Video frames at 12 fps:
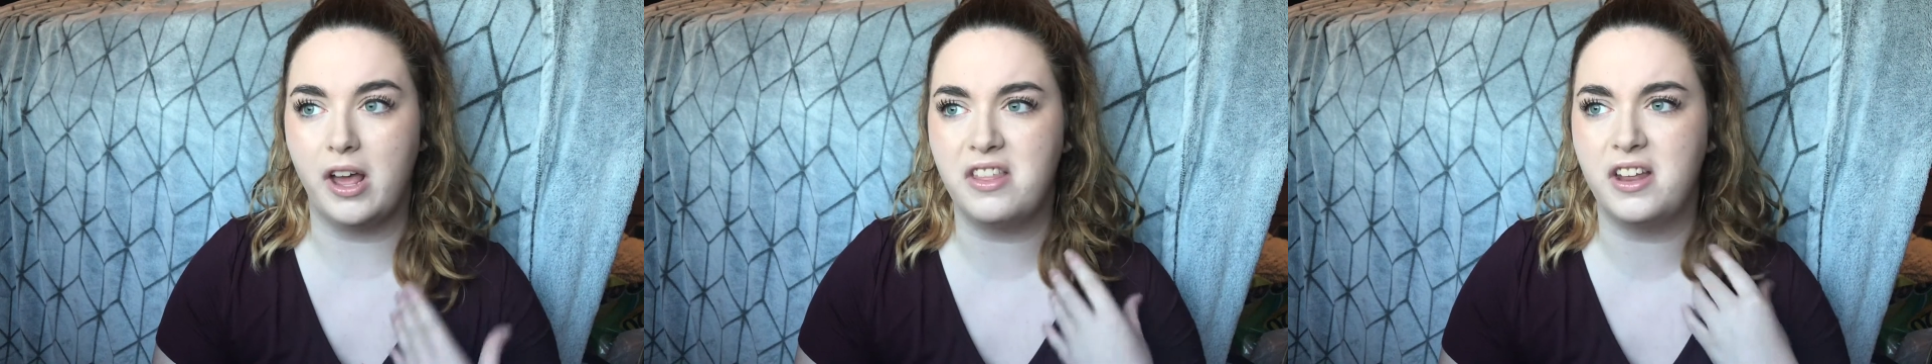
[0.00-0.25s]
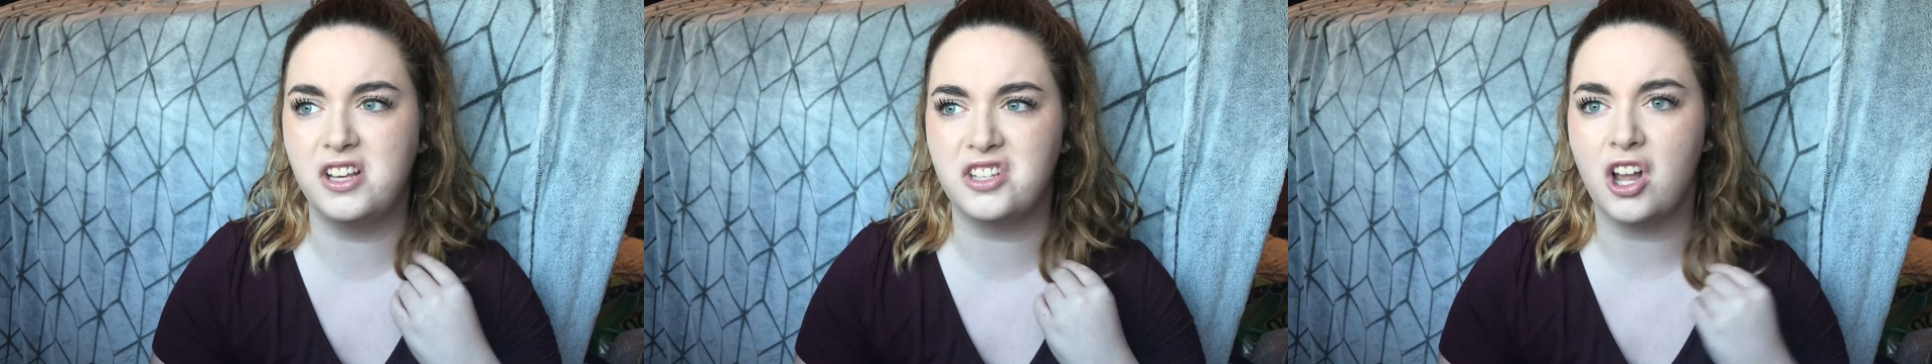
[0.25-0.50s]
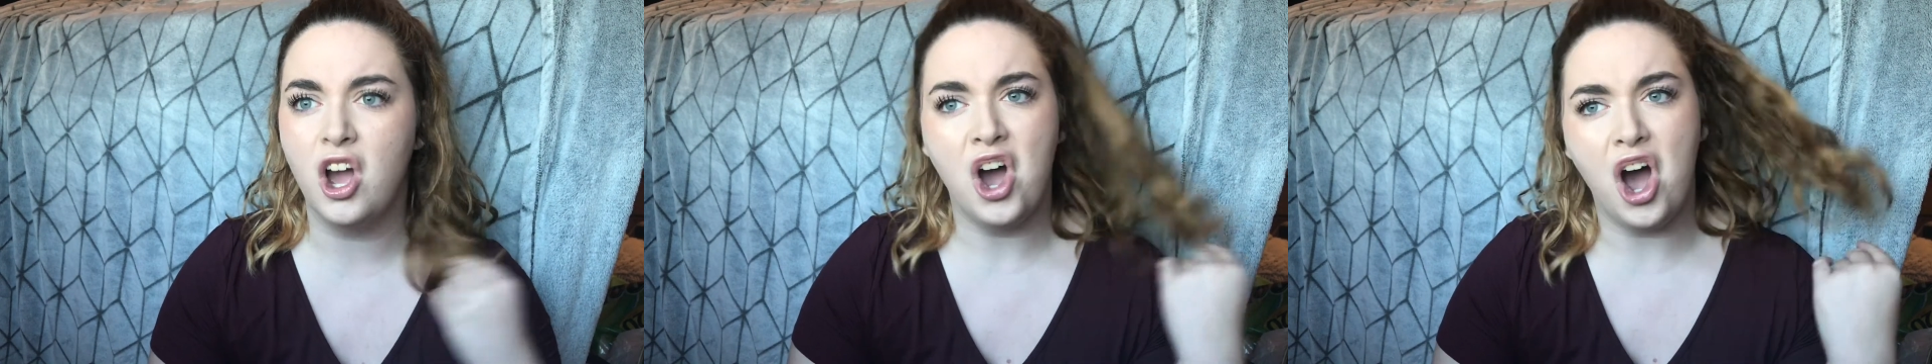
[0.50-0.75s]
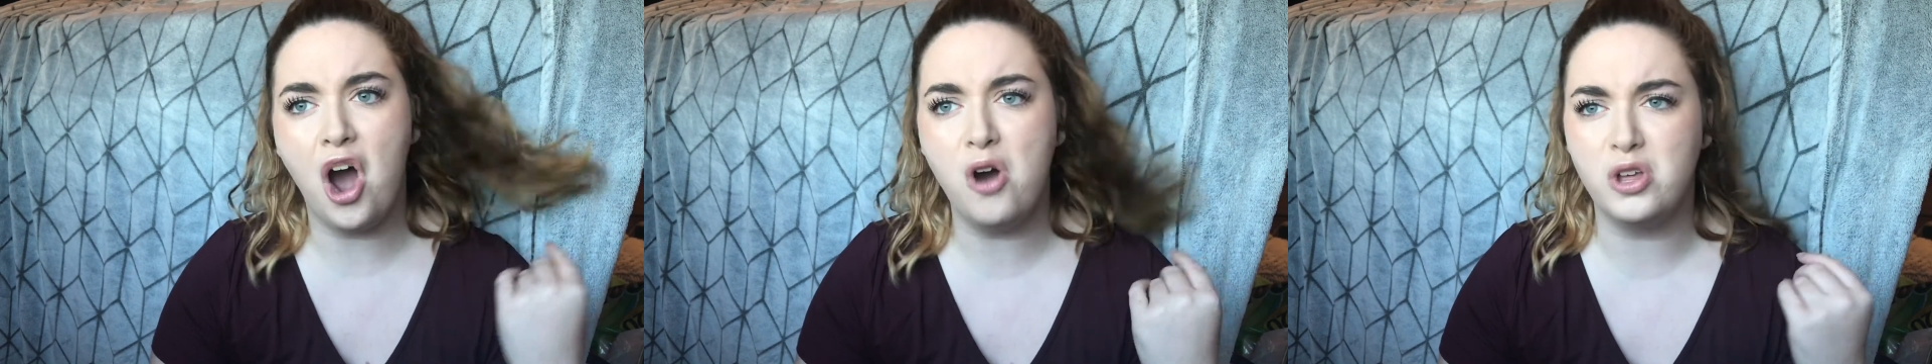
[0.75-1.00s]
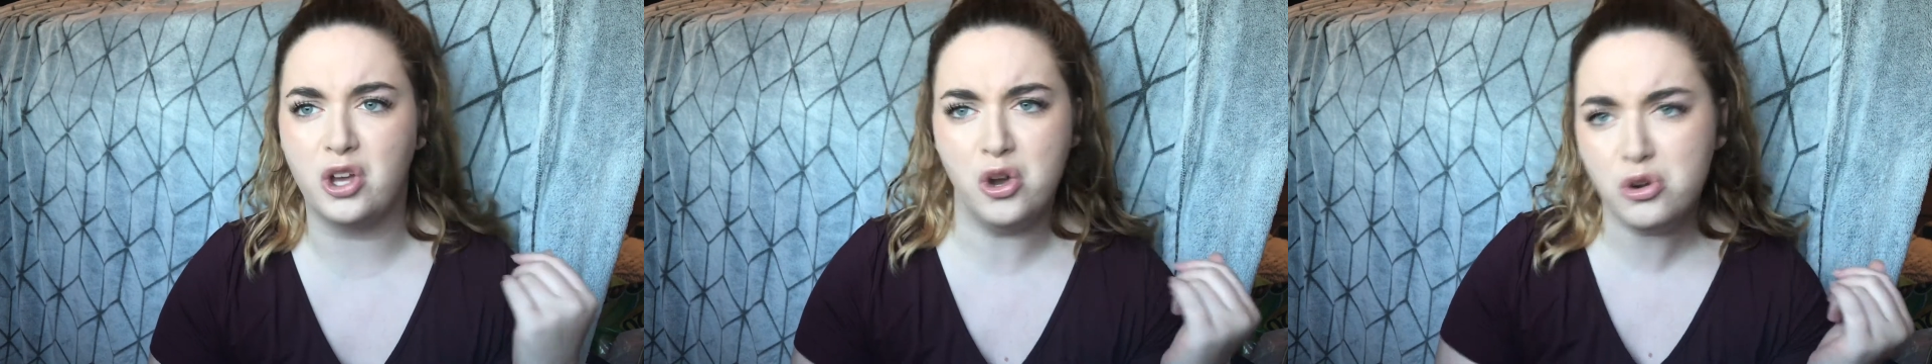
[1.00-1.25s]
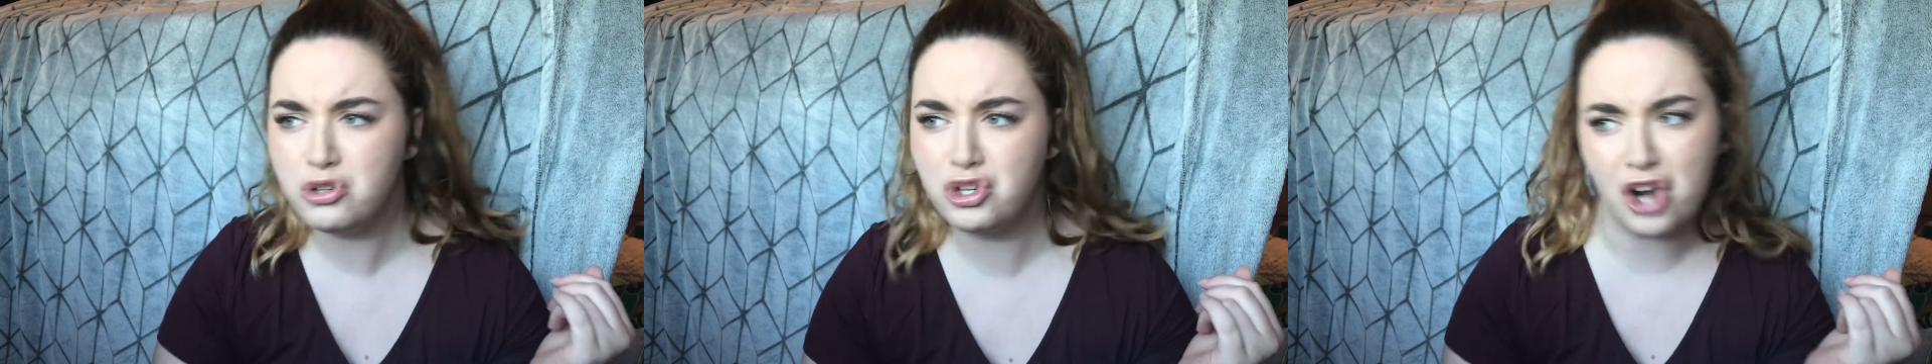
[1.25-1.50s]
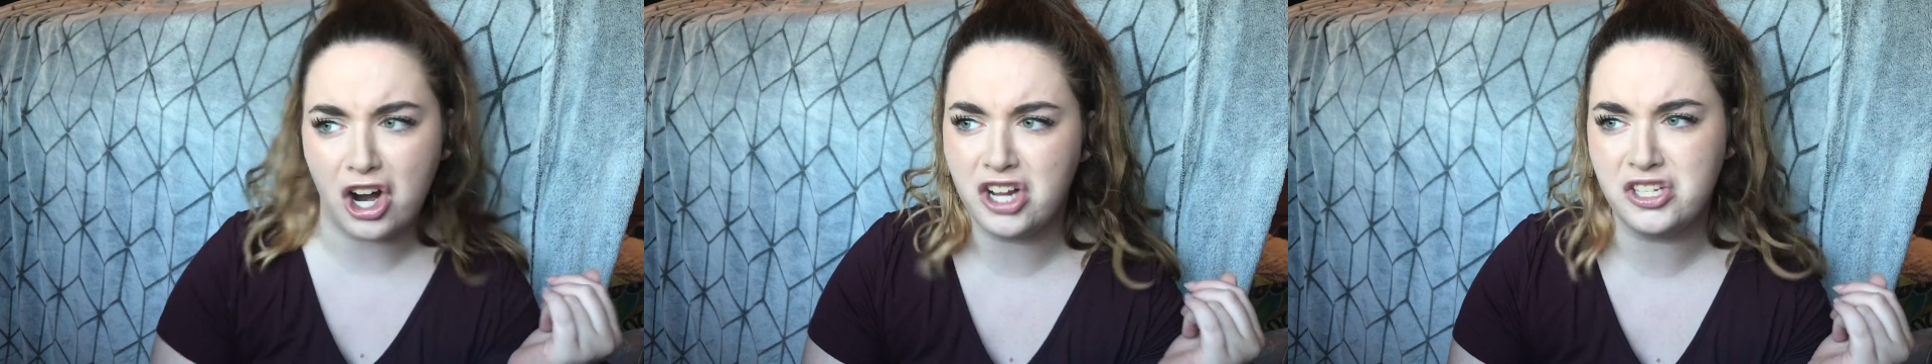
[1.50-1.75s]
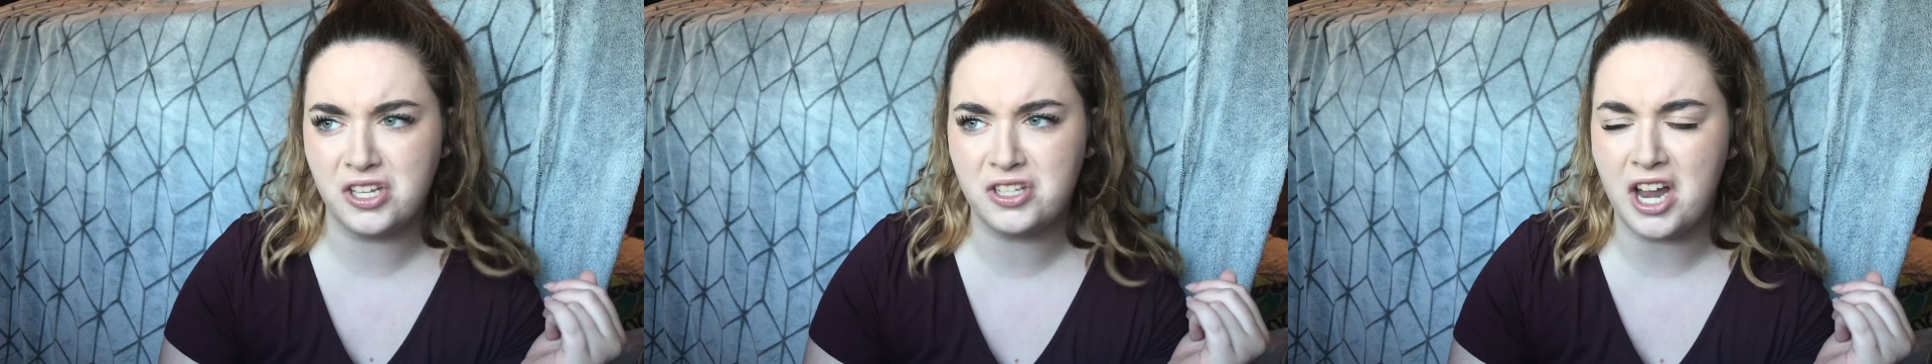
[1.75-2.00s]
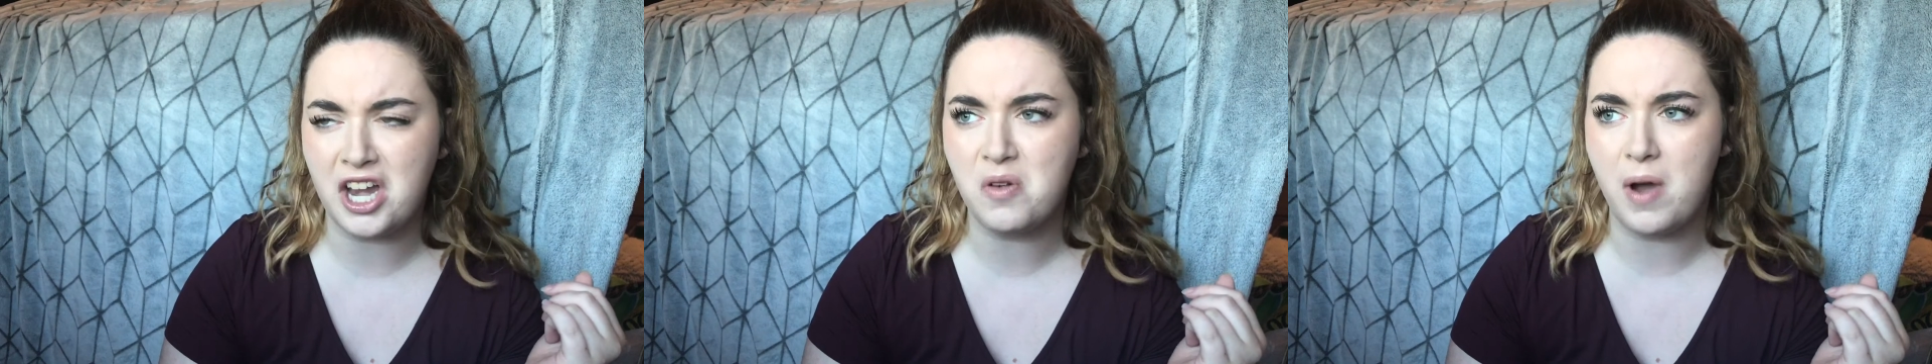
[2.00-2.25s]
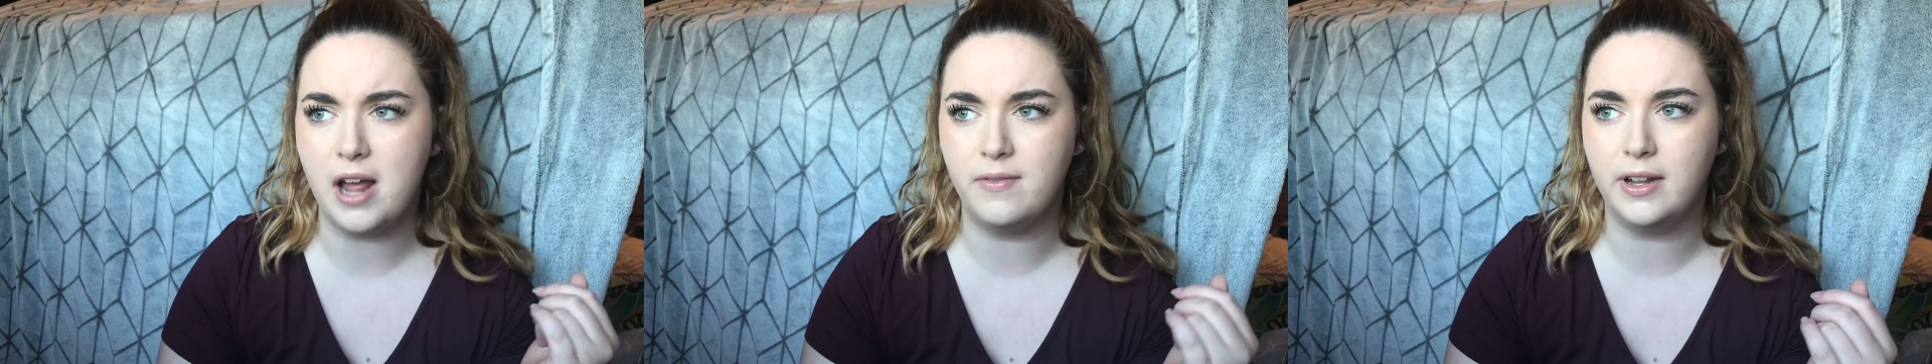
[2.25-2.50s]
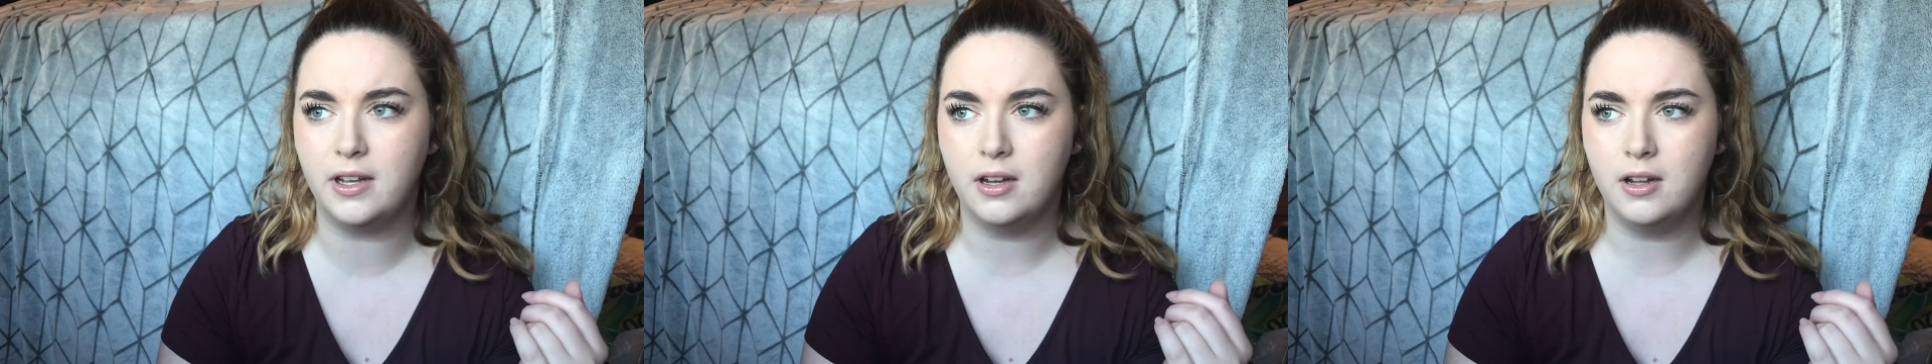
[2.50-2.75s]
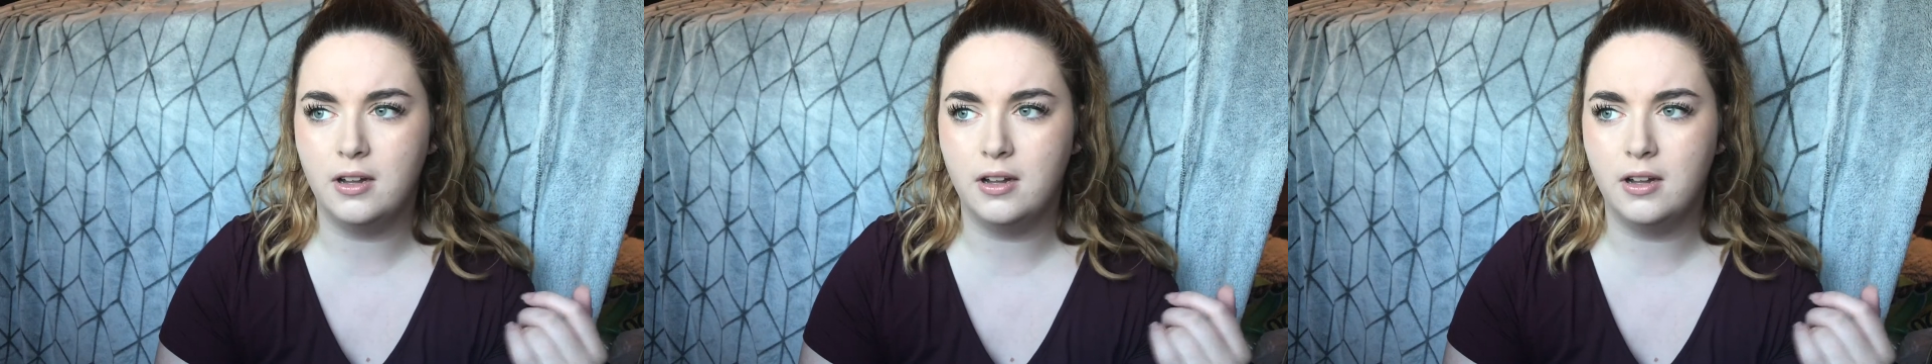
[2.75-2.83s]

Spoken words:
And then he's like, oh, like whose truck is this anyway? I'm like,